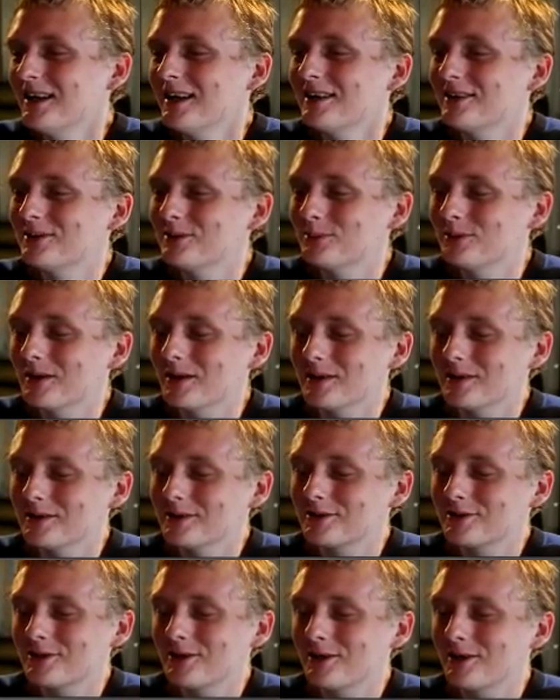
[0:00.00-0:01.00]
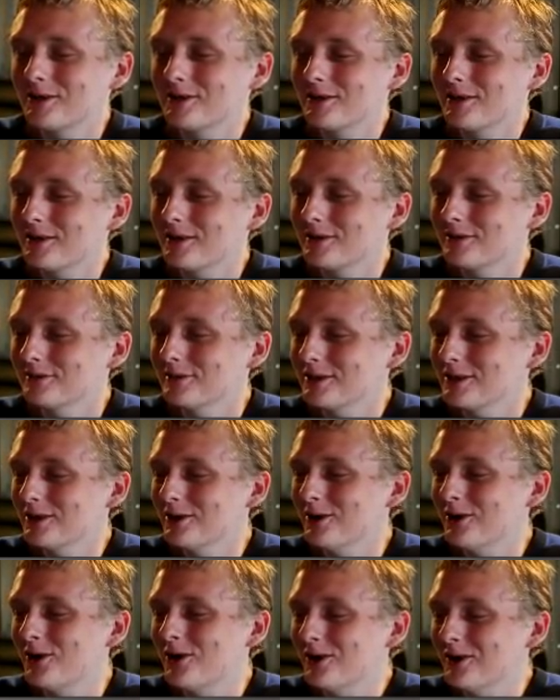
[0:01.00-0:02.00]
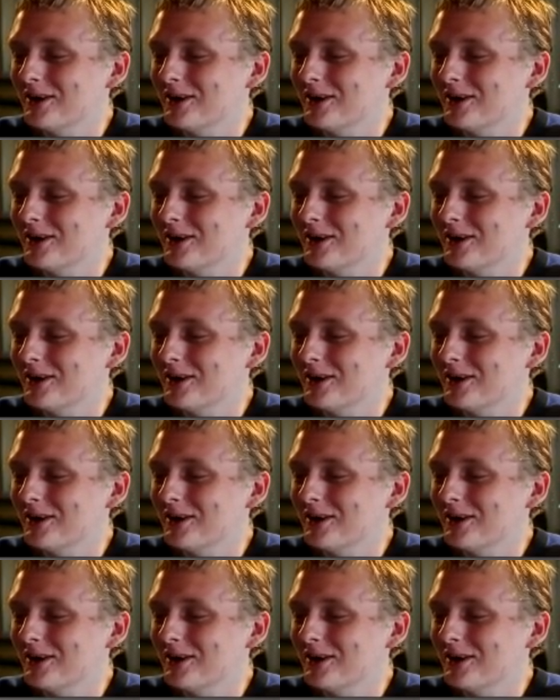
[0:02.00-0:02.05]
As you probably saw in the other video,